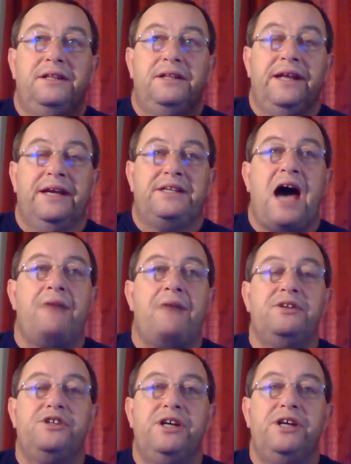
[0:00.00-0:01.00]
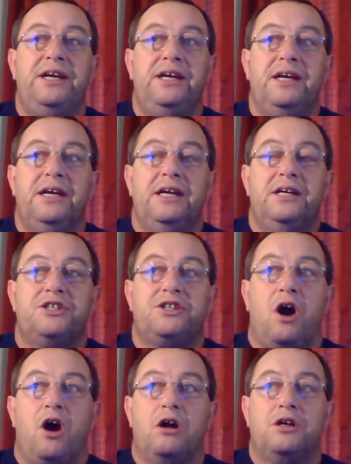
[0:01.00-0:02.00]
the autophagy
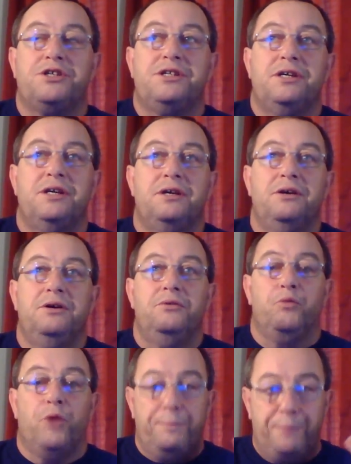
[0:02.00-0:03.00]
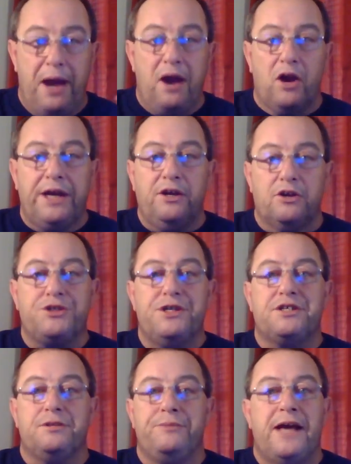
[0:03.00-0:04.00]
starts repairing your system.